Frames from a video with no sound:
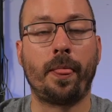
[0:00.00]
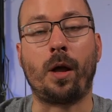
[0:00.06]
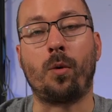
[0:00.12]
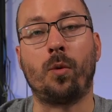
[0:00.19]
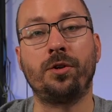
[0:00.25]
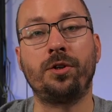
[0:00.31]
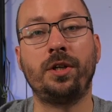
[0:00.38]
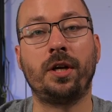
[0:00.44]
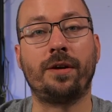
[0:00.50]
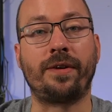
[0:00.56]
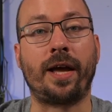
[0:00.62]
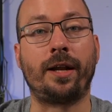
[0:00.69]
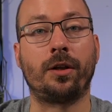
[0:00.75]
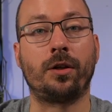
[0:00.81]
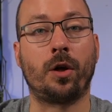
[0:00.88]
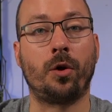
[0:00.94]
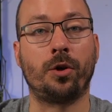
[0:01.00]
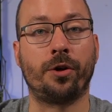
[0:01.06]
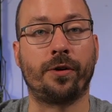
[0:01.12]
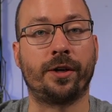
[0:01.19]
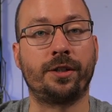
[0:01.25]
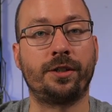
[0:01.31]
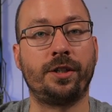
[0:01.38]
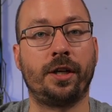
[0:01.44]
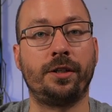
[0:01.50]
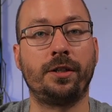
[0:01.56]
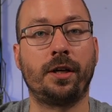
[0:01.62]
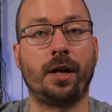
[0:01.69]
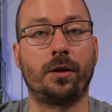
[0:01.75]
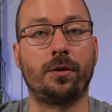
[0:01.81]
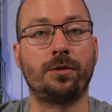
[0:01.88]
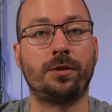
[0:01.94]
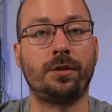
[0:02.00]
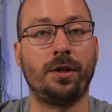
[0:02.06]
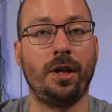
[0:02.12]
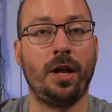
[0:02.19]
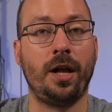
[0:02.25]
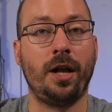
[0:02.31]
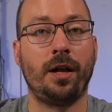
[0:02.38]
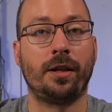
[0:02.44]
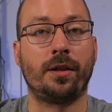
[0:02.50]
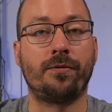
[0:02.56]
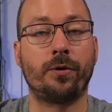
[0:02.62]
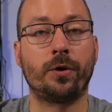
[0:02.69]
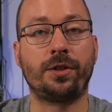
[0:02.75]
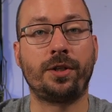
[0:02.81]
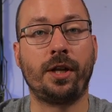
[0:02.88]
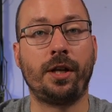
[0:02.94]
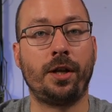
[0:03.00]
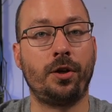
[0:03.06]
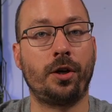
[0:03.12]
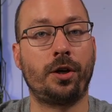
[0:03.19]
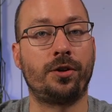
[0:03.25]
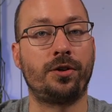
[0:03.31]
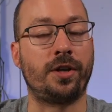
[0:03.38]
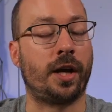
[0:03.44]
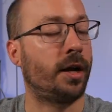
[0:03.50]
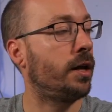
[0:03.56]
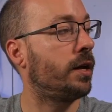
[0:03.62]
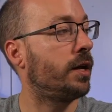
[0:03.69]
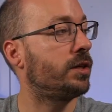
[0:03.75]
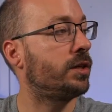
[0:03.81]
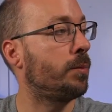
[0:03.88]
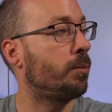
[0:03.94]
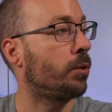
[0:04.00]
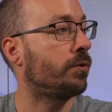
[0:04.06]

Now, once you have added all your exchange accounts, the first thing that you can check is the